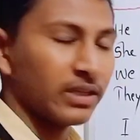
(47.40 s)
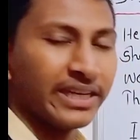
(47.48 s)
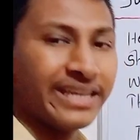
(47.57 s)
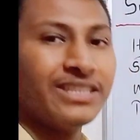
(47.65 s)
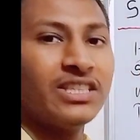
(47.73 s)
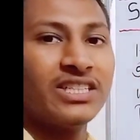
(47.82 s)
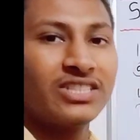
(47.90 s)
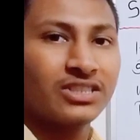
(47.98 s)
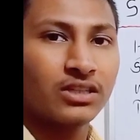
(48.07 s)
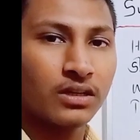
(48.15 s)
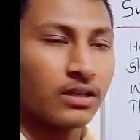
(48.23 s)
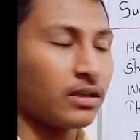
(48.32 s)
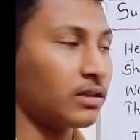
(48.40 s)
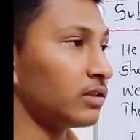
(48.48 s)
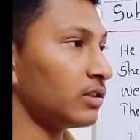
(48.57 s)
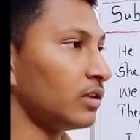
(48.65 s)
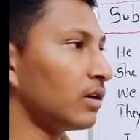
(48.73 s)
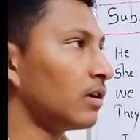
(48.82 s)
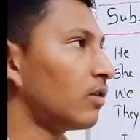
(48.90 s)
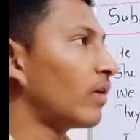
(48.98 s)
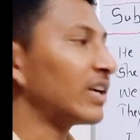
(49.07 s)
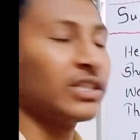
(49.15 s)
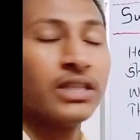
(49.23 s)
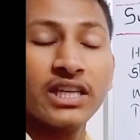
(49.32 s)
in this
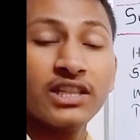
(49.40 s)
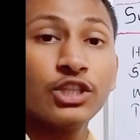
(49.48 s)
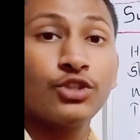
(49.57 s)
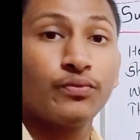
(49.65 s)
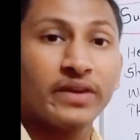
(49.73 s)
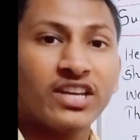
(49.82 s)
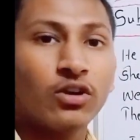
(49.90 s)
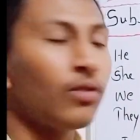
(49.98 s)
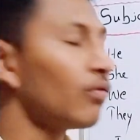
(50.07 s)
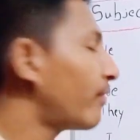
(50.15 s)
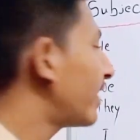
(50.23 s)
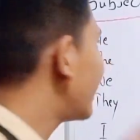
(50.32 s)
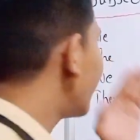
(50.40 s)
in this video we will